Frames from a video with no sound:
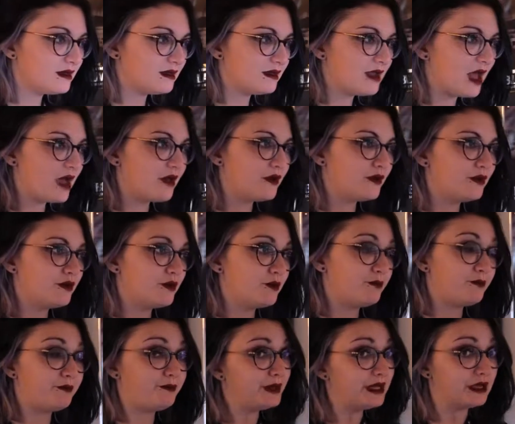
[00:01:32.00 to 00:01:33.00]
Now,
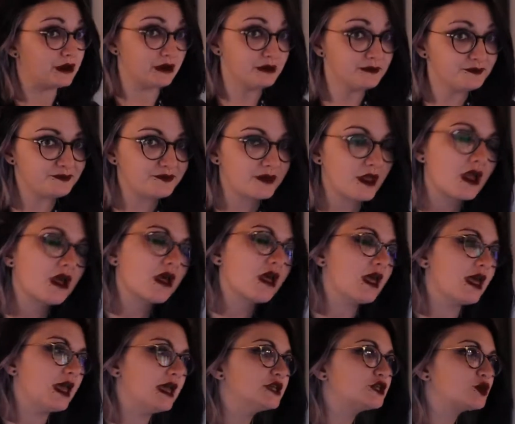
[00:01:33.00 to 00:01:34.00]
beer
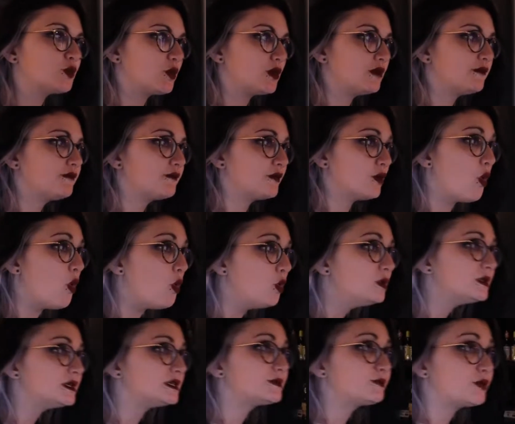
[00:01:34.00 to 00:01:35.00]
is one of the
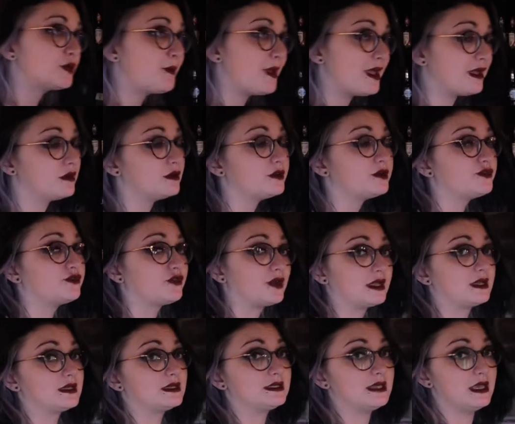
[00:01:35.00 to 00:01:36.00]
oldest prepared
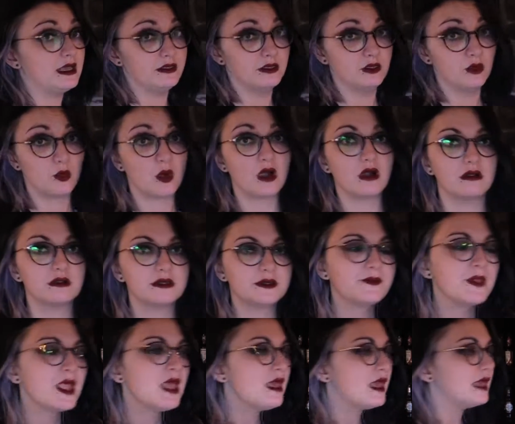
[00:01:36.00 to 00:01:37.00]
drinks in the world.
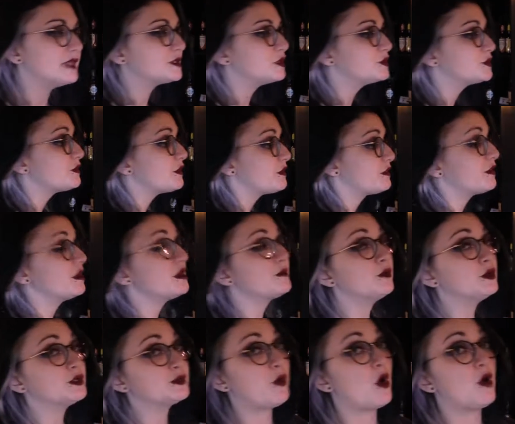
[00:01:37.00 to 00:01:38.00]
It's also the third
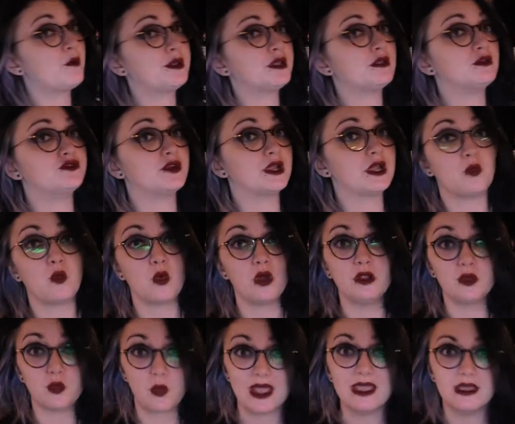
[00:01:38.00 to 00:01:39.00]
most popular drink
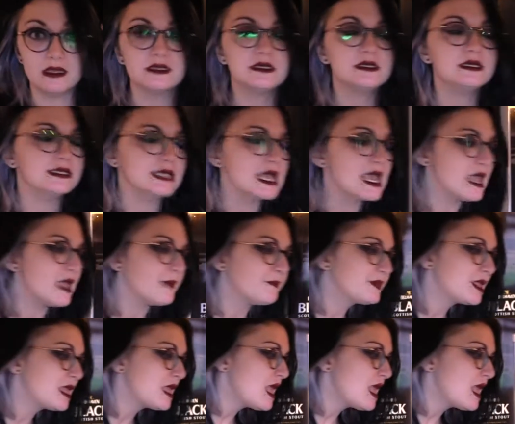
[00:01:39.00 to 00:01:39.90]
worldwide today.